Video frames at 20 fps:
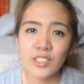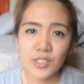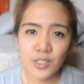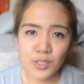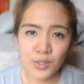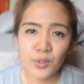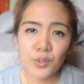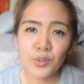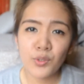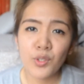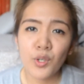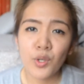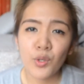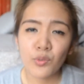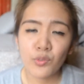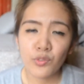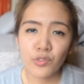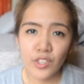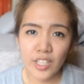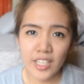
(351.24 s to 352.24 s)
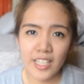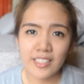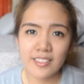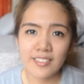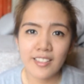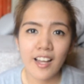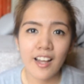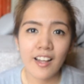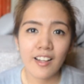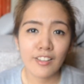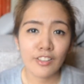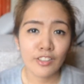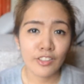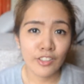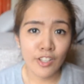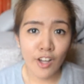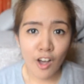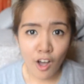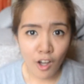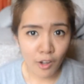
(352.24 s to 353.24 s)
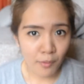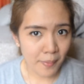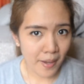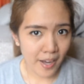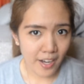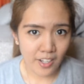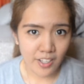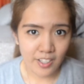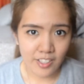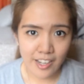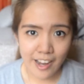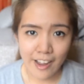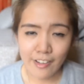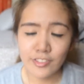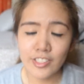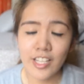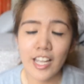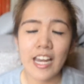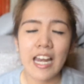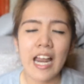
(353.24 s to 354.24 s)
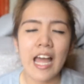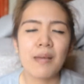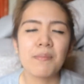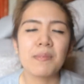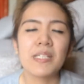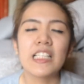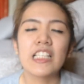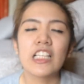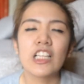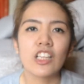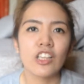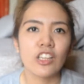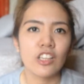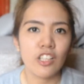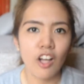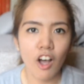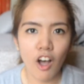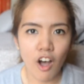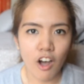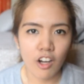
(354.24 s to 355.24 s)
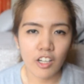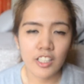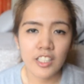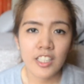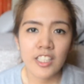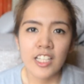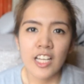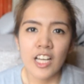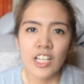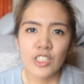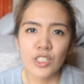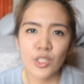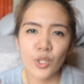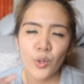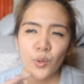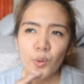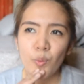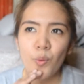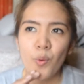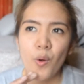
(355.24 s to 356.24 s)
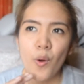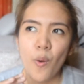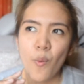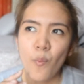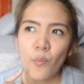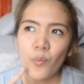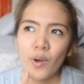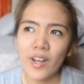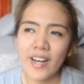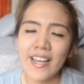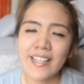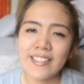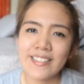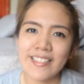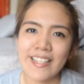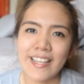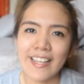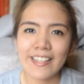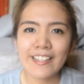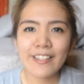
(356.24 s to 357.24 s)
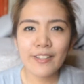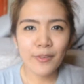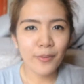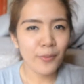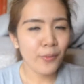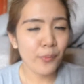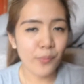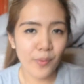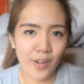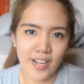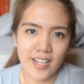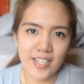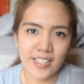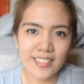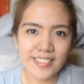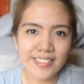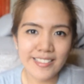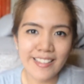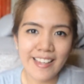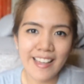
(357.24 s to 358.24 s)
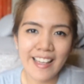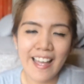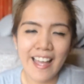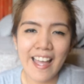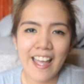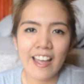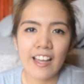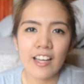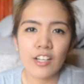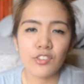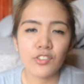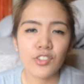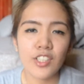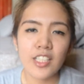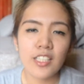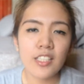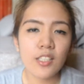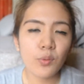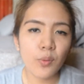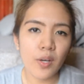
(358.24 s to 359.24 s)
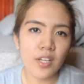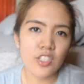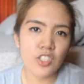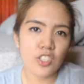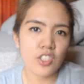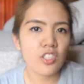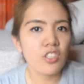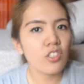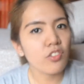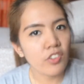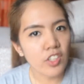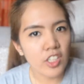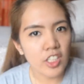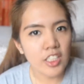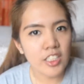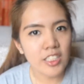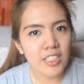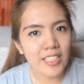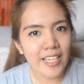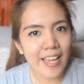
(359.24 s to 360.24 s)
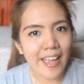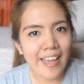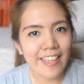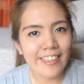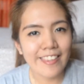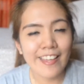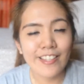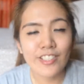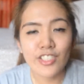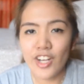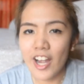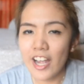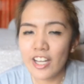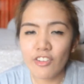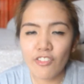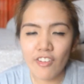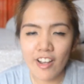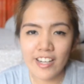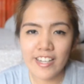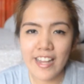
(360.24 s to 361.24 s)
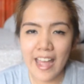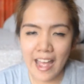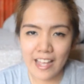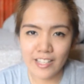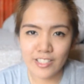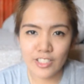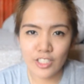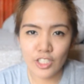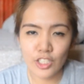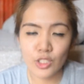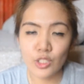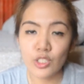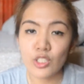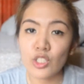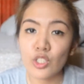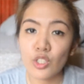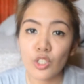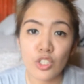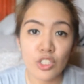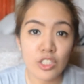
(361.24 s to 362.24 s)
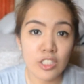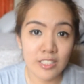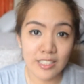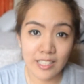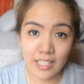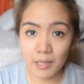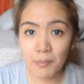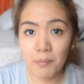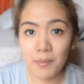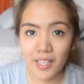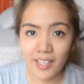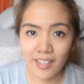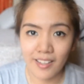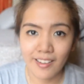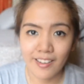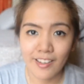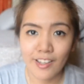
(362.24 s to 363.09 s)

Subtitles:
to read long paragraphs, and I mean long. So what I did was read the questions first and then try to find the answers skimming